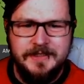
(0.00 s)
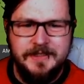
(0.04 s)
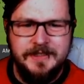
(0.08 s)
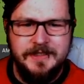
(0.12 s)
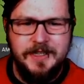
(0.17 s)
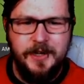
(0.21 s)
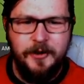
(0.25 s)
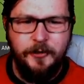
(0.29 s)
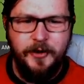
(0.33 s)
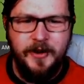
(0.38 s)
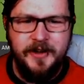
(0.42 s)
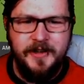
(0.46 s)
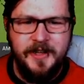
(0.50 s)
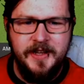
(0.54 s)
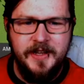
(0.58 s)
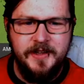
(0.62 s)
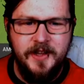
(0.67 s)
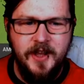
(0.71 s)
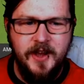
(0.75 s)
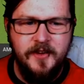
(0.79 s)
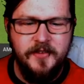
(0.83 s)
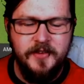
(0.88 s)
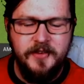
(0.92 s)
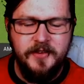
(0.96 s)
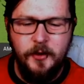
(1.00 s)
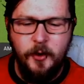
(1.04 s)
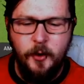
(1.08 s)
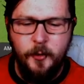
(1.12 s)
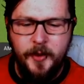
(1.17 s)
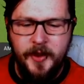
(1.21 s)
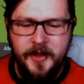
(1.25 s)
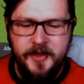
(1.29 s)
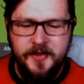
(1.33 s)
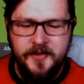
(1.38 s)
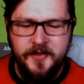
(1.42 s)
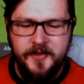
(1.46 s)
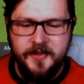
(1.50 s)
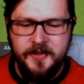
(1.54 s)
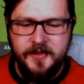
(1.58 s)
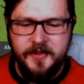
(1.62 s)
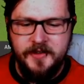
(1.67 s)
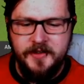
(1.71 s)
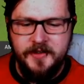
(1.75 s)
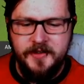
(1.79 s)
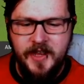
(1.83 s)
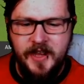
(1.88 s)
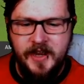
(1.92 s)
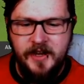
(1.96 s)
Not a great day at the office. Lopez
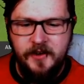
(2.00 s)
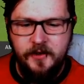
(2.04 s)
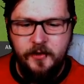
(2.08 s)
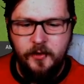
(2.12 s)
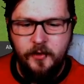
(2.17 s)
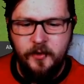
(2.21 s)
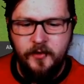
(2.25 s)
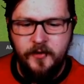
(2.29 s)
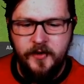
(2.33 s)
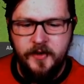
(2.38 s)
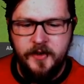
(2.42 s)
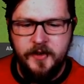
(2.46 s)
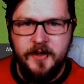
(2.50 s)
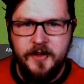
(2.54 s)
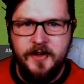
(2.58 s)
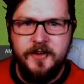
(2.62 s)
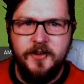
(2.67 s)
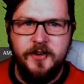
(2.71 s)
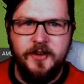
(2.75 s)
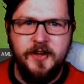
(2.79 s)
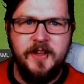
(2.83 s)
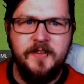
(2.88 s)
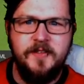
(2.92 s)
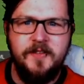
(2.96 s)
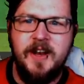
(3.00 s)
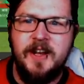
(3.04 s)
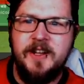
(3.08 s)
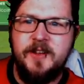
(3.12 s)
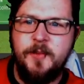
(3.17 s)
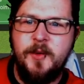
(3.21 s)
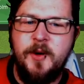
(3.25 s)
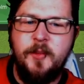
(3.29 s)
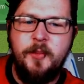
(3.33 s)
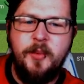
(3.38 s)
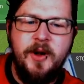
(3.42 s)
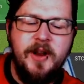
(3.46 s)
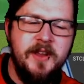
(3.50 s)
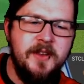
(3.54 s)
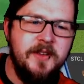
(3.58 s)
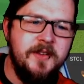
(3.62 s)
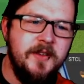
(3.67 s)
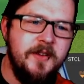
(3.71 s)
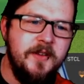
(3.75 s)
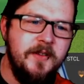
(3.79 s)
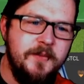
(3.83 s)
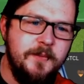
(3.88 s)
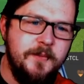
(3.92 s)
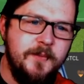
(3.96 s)
is headed over. It's going to give the lads a bit of praise.
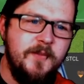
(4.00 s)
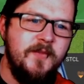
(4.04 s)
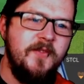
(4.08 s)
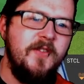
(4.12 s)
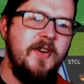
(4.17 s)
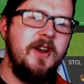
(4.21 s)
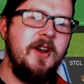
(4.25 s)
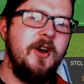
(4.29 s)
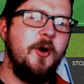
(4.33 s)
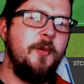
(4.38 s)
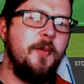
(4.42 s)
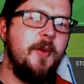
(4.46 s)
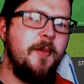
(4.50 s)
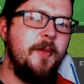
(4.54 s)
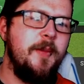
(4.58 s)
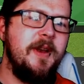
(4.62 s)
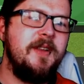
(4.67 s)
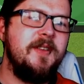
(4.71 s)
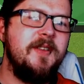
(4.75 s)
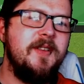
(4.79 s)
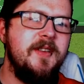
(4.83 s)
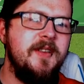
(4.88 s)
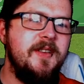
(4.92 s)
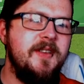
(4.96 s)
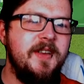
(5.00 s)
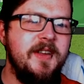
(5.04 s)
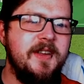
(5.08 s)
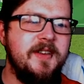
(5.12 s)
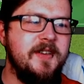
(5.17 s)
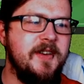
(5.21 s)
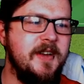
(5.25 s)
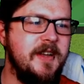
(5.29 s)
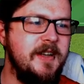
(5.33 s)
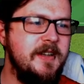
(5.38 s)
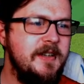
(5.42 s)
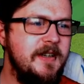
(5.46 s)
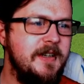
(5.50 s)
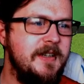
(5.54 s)
Final couple of minutes. 6-0.